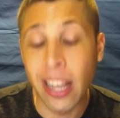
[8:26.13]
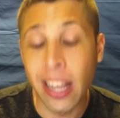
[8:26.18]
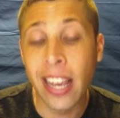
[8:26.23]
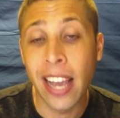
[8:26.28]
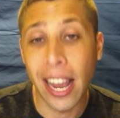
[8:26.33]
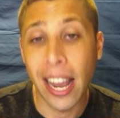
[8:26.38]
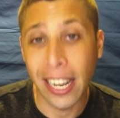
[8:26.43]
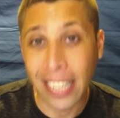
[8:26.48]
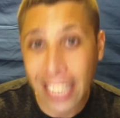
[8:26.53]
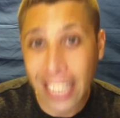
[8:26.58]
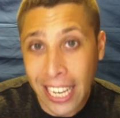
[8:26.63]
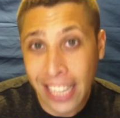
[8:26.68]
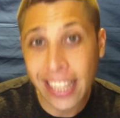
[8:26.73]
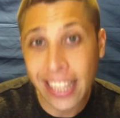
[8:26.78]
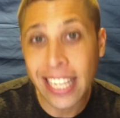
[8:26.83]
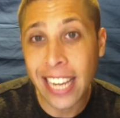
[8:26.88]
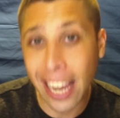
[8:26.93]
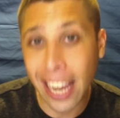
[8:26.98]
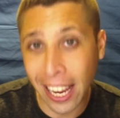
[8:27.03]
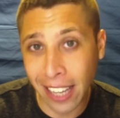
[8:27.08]
and get
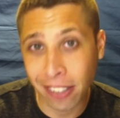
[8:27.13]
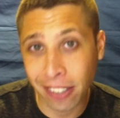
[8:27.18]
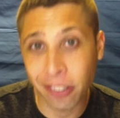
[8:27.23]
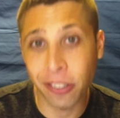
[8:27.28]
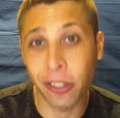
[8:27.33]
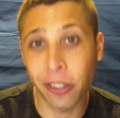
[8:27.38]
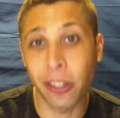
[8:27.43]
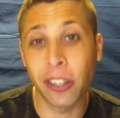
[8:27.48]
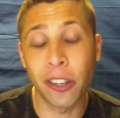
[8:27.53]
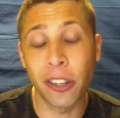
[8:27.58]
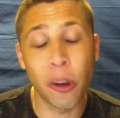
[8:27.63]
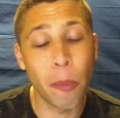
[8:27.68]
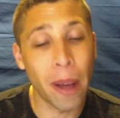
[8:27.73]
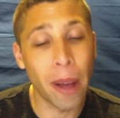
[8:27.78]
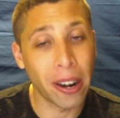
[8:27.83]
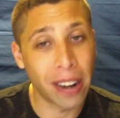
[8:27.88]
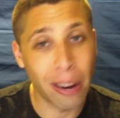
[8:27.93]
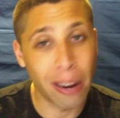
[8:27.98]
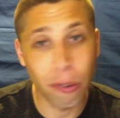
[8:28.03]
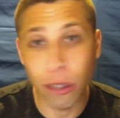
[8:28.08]
the answer no matter
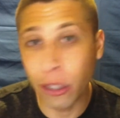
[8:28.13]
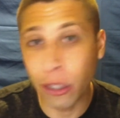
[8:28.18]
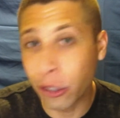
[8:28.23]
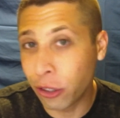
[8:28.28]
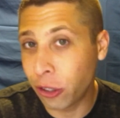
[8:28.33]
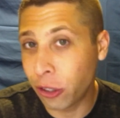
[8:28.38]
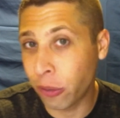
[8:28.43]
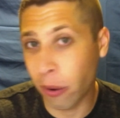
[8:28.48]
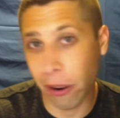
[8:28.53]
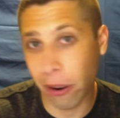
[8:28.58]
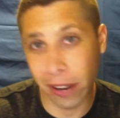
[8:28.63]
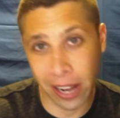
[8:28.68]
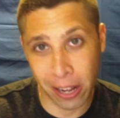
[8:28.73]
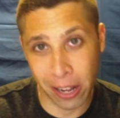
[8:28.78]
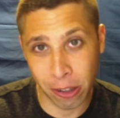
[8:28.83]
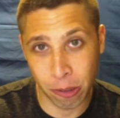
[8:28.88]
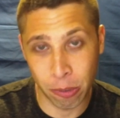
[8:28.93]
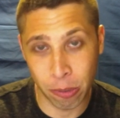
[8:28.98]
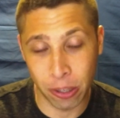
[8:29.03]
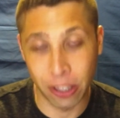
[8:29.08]
how good you are at algebra.